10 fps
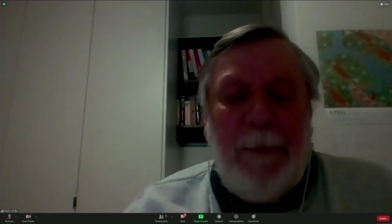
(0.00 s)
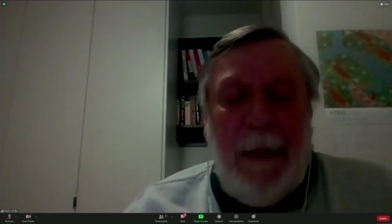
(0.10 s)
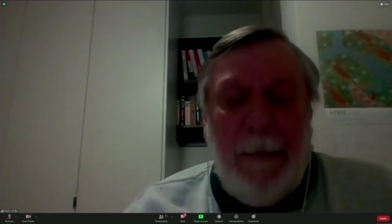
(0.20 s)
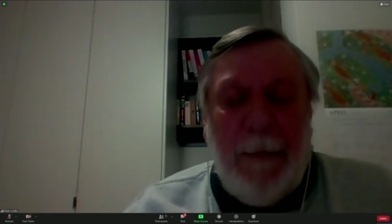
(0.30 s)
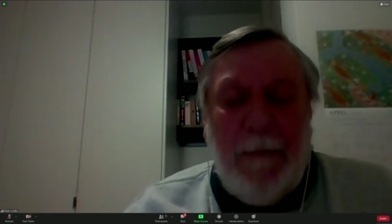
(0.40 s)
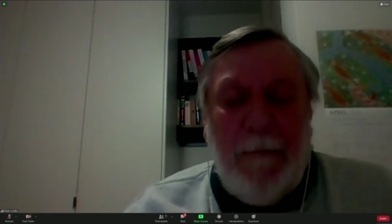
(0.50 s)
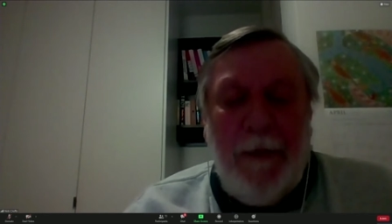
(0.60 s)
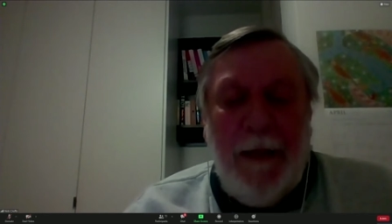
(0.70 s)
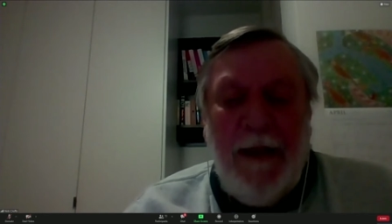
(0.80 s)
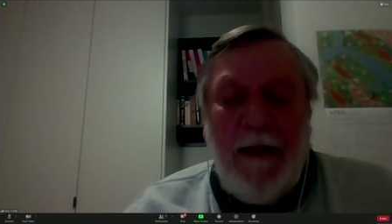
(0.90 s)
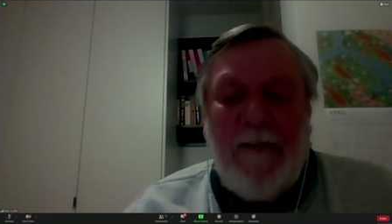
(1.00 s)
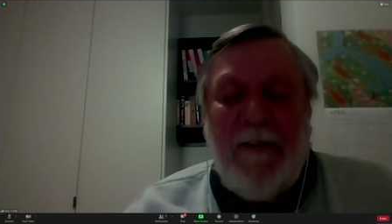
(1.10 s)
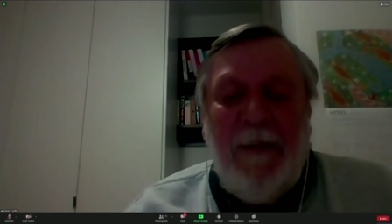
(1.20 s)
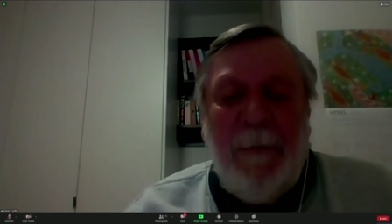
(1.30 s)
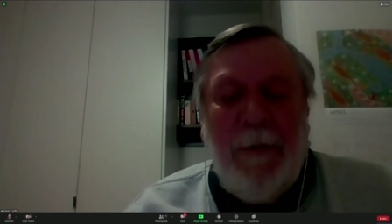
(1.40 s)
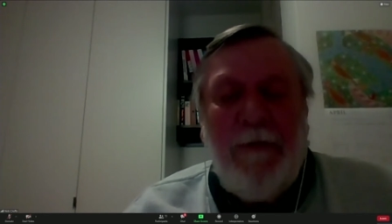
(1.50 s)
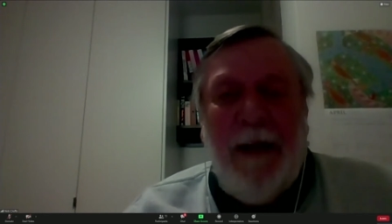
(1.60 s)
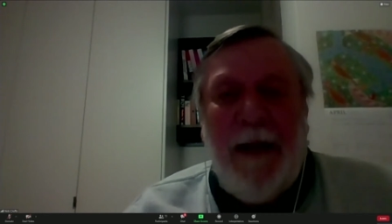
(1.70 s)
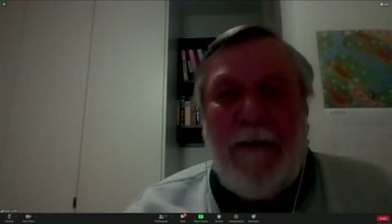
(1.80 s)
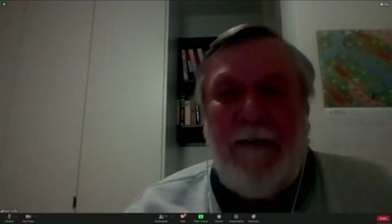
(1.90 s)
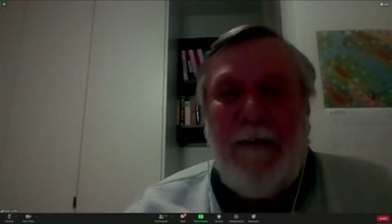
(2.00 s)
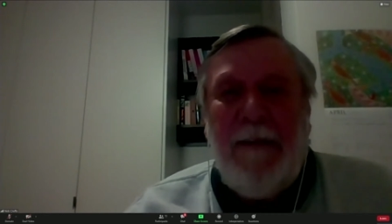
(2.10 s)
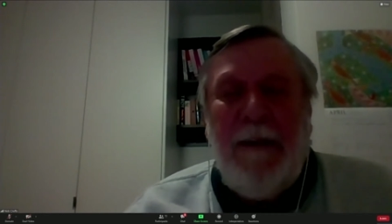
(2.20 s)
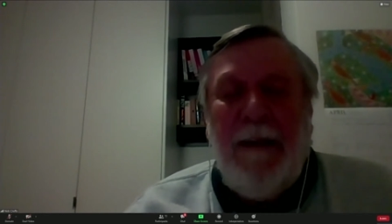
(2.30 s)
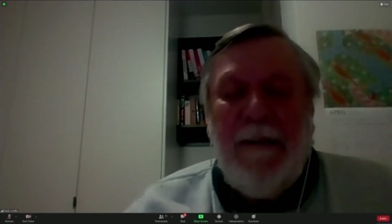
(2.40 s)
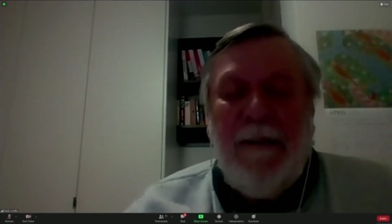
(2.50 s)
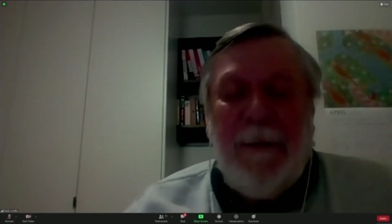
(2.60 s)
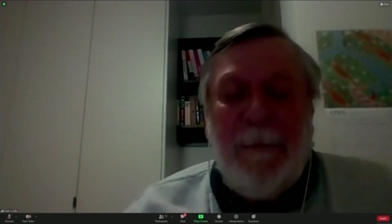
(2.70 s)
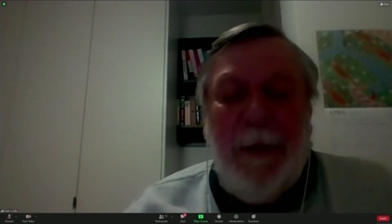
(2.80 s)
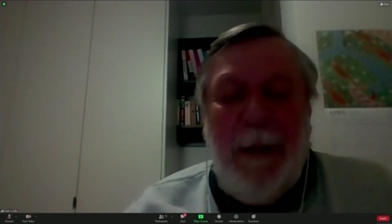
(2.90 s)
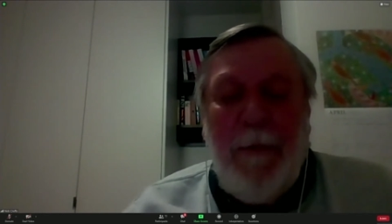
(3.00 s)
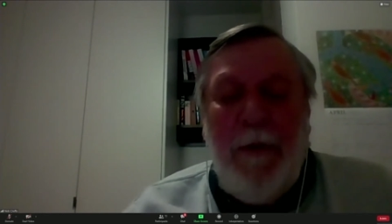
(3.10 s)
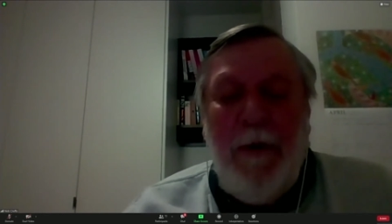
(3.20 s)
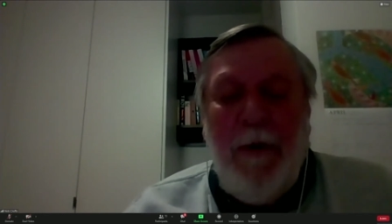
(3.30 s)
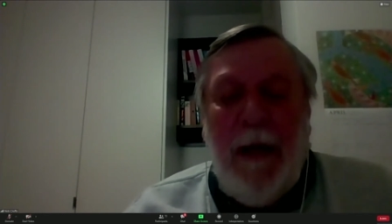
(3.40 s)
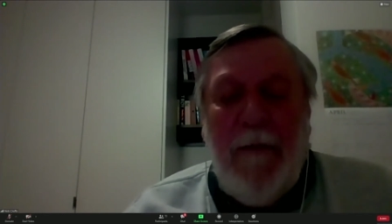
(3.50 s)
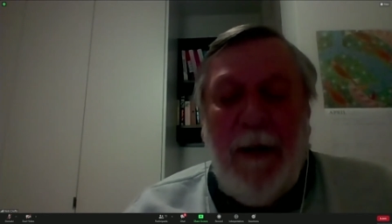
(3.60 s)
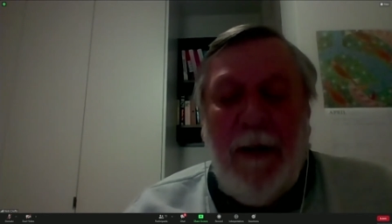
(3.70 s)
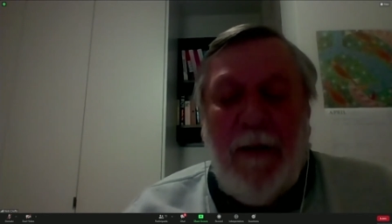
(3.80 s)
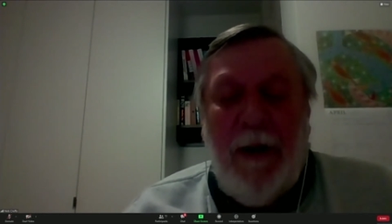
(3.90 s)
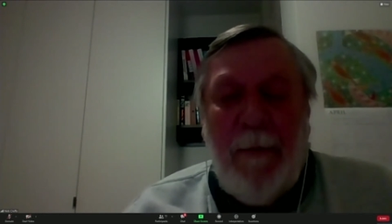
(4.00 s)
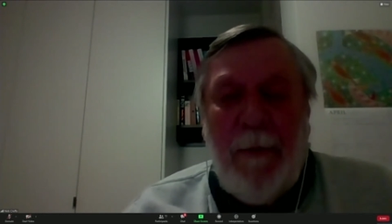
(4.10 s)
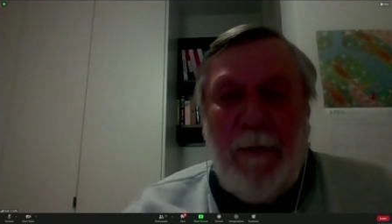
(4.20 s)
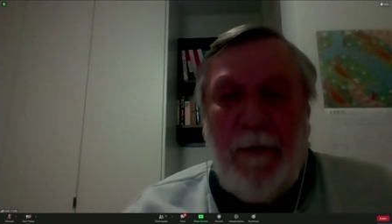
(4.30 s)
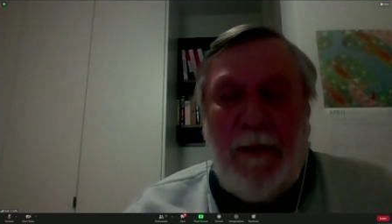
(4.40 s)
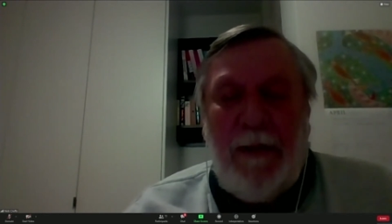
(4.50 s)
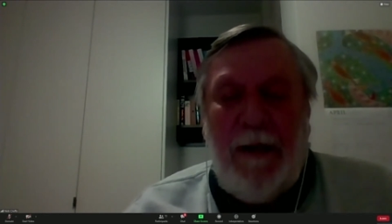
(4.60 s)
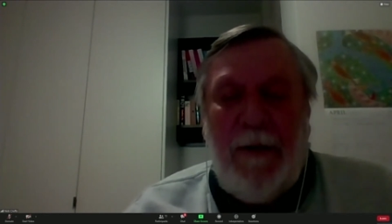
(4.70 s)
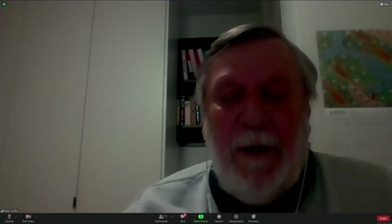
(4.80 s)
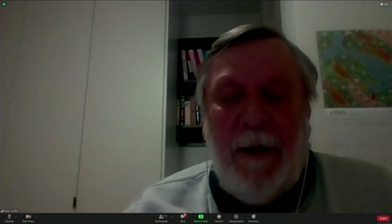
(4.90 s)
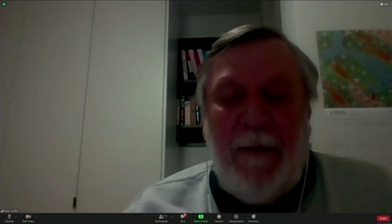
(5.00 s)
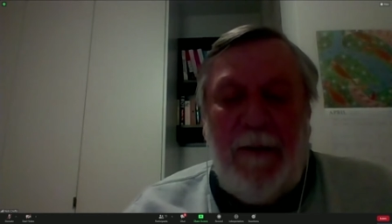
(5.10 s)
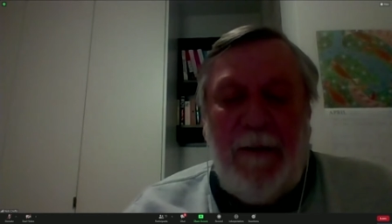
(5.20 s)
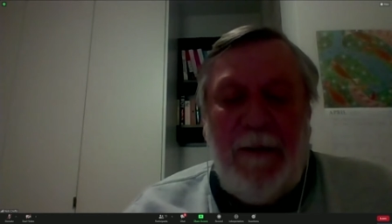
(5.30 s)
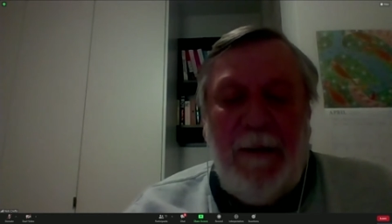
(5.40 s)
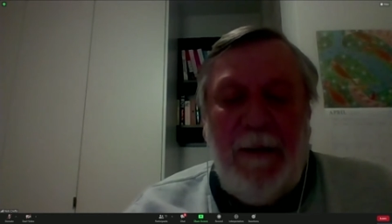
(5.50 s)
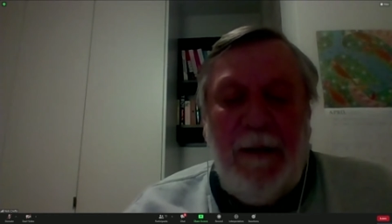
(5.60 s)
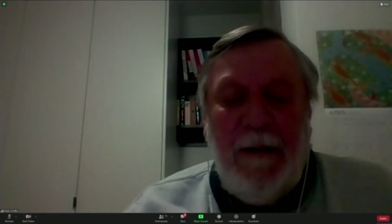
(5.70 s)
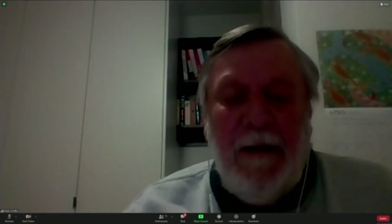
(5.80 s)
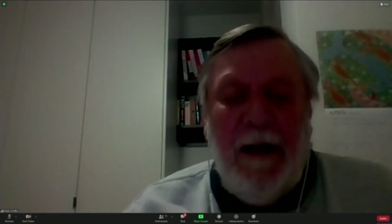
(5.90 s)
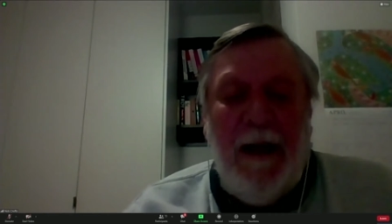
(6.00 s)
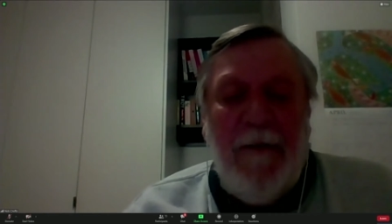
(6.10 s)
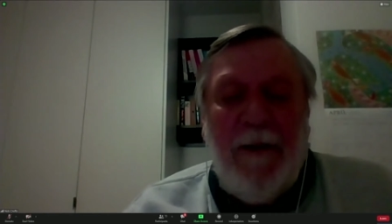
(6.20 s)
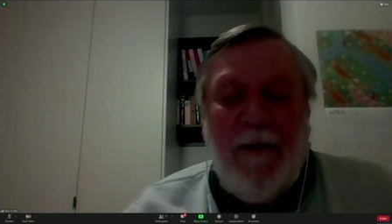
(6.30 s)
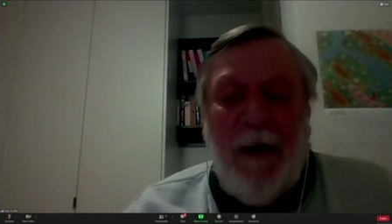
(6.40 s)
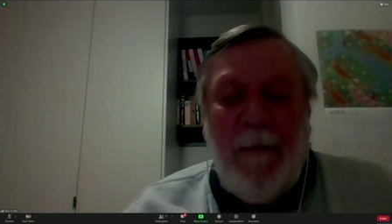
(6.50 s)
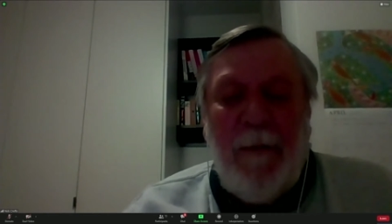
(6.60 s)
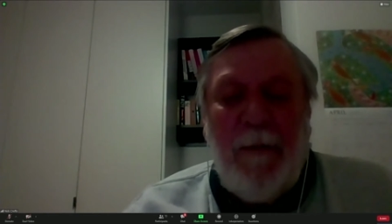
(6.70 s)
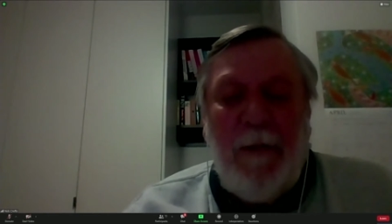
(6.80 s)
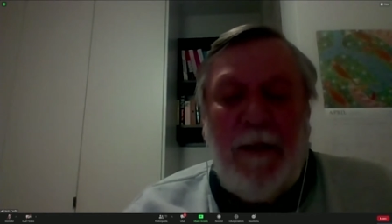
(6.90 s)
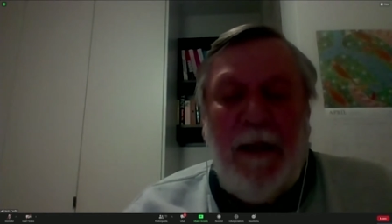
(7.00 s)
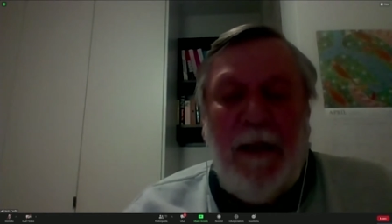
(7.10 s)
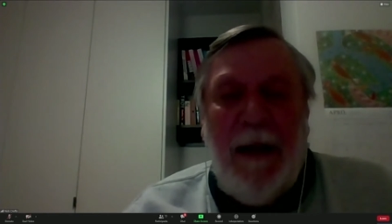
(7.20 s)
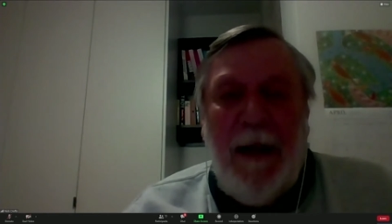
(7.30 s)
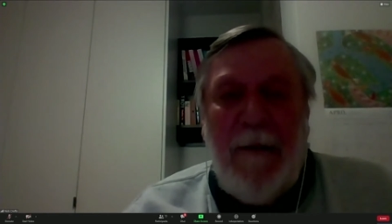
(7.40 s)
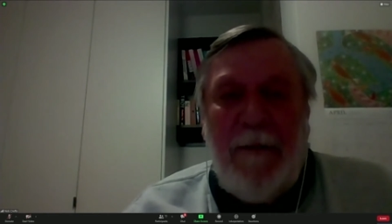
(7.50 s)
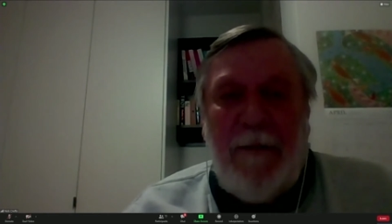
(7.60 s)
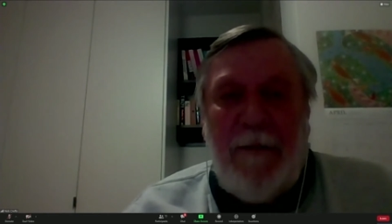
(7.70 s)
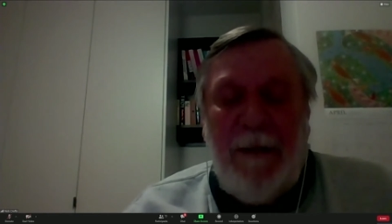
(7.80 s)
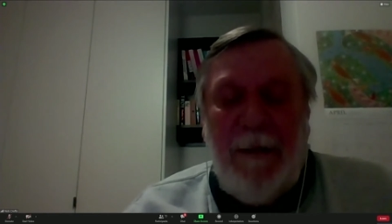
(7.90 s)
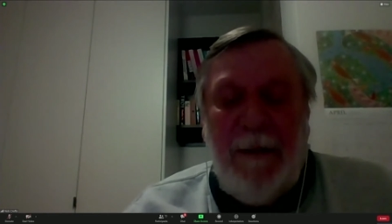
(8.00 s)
people. It's a simple fact that the people who are having trouble with their drugs are having trouble with their lives.